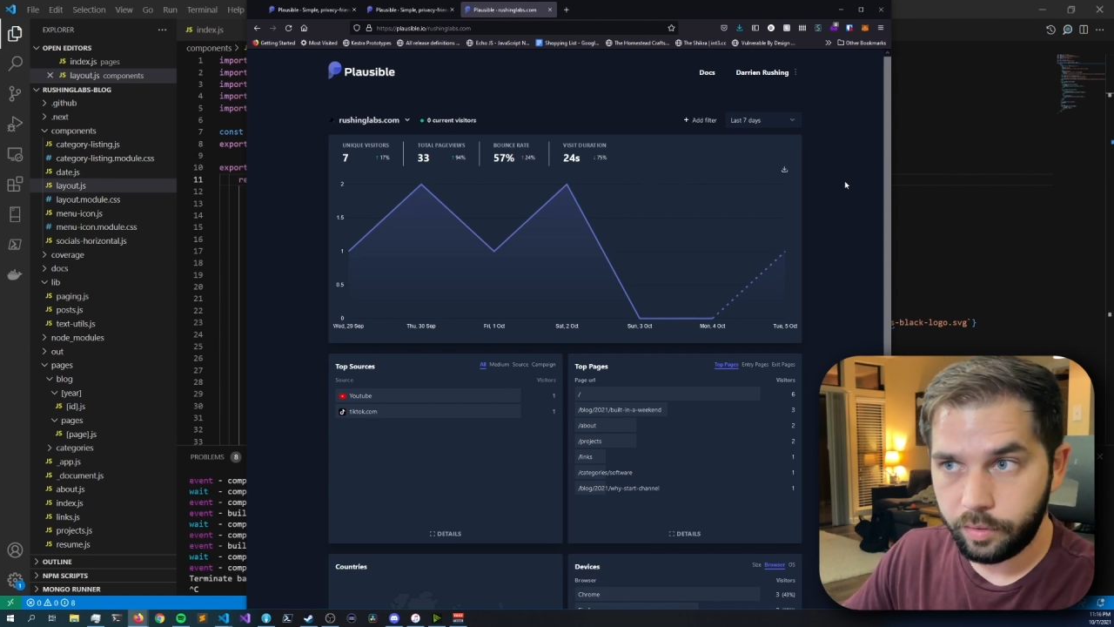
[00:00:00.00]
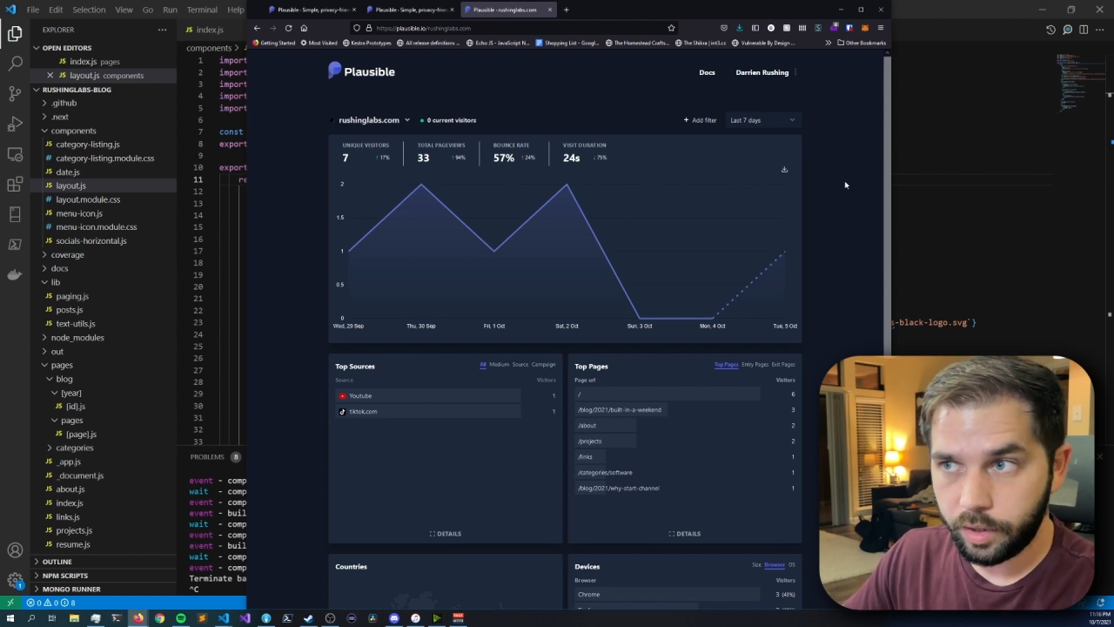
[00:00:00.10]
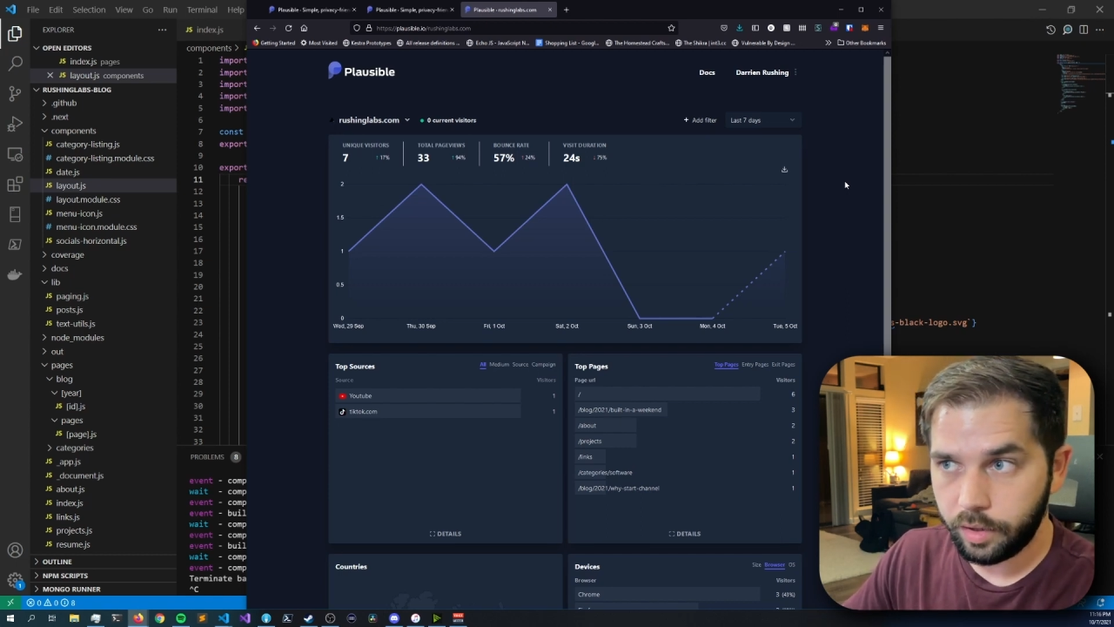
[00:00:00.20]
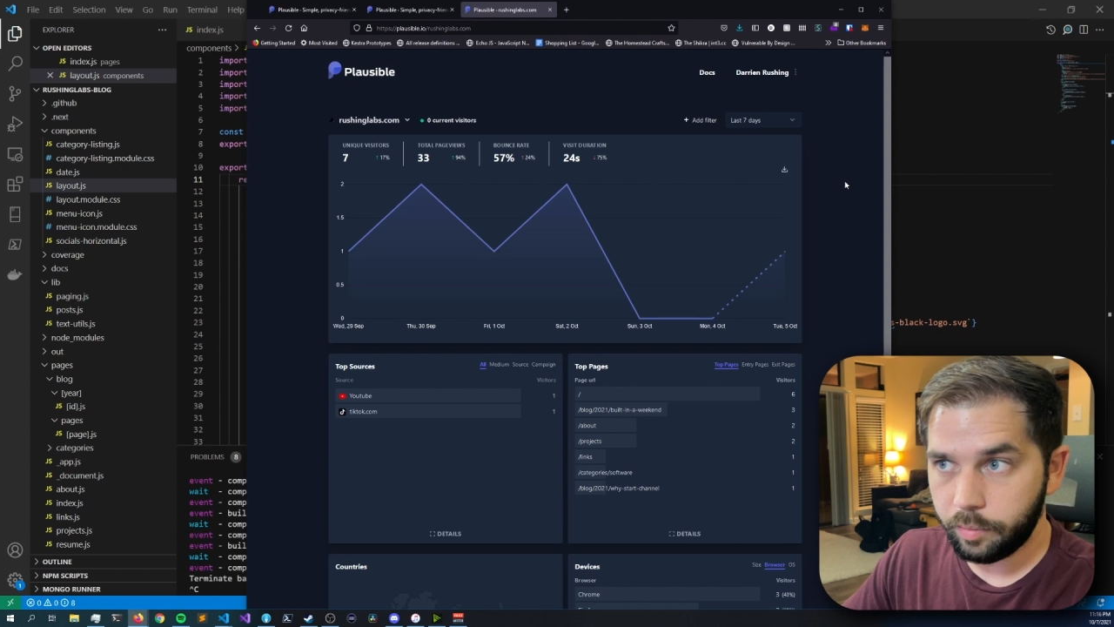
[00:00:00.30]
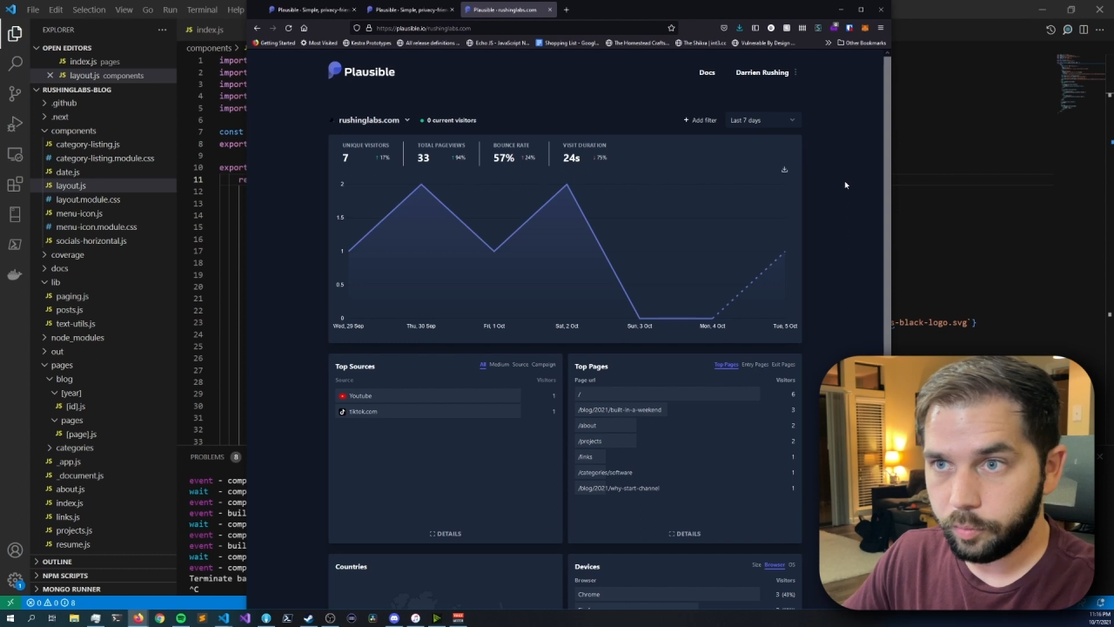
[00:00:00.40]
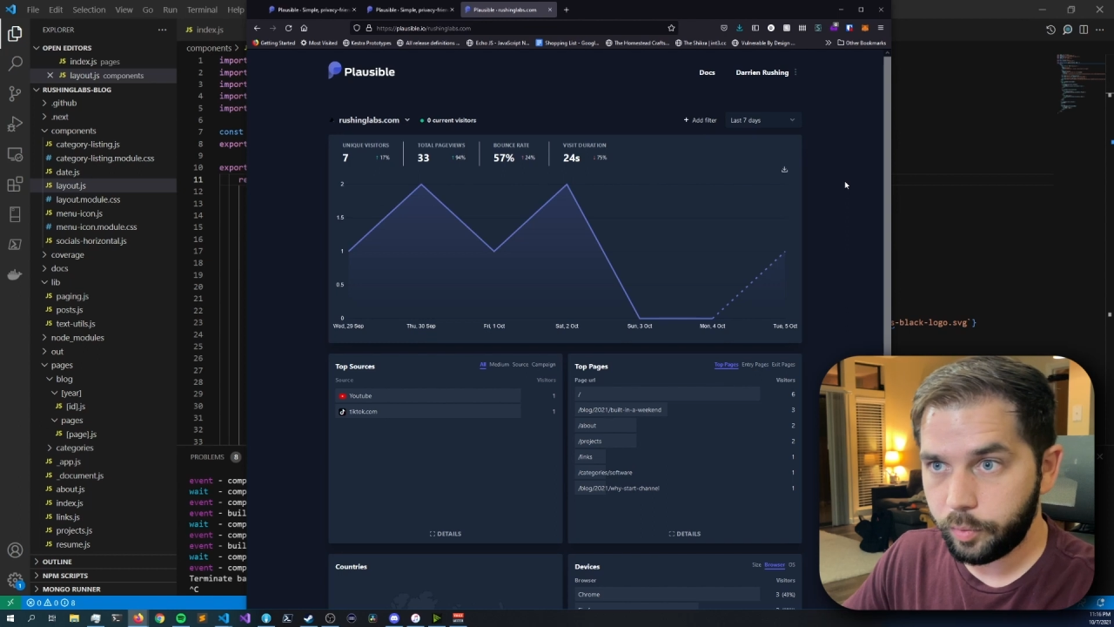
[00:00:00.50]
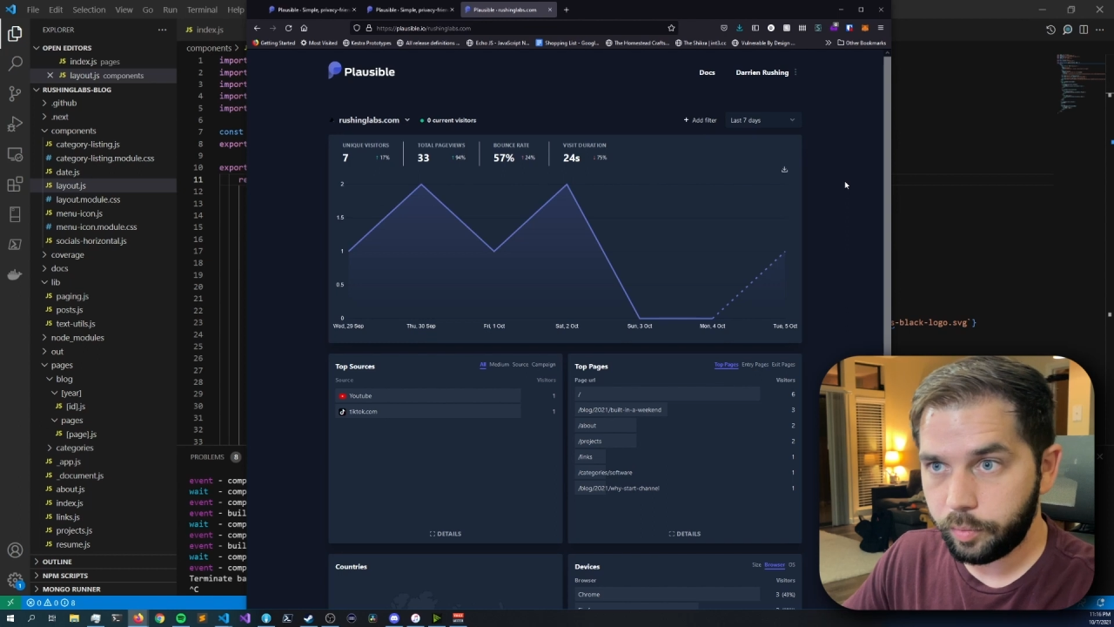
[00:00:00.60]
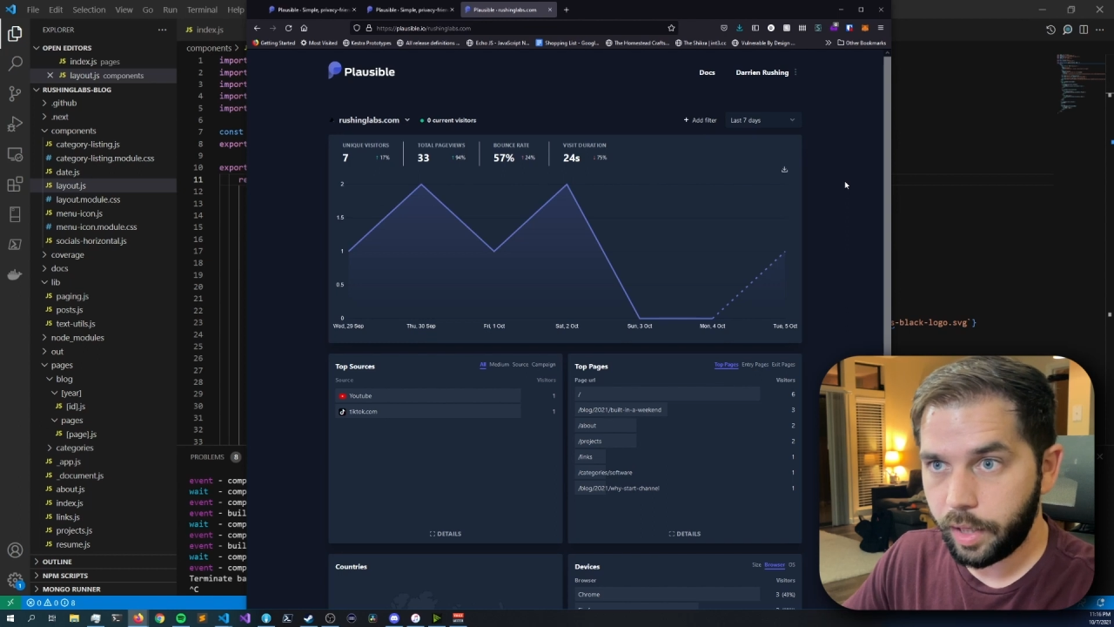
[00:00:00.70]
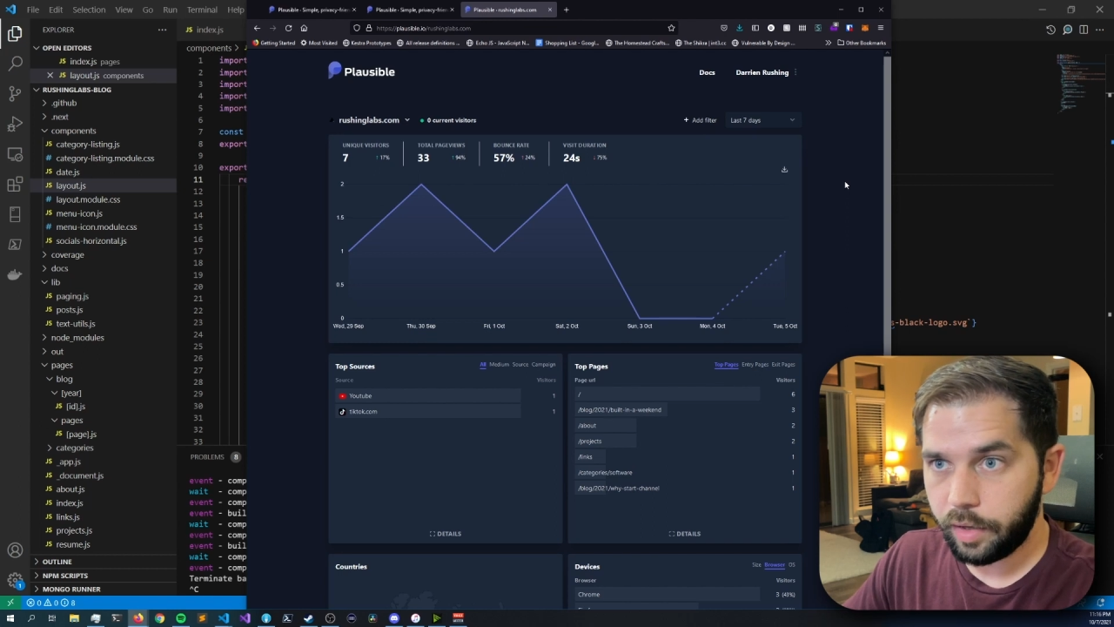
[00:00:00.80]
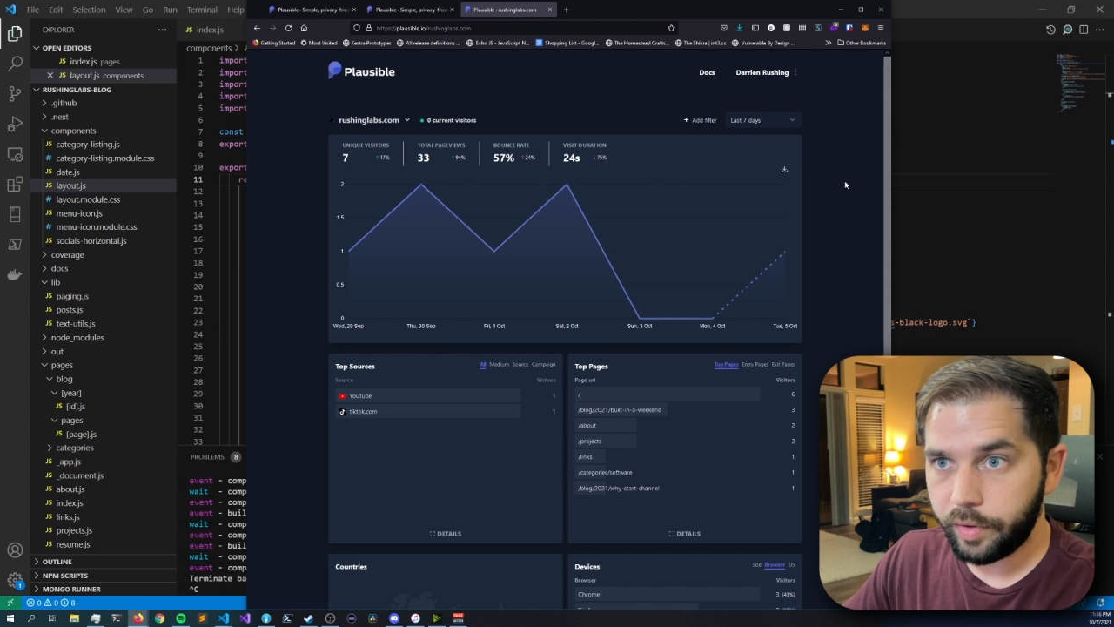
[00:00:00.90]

kind of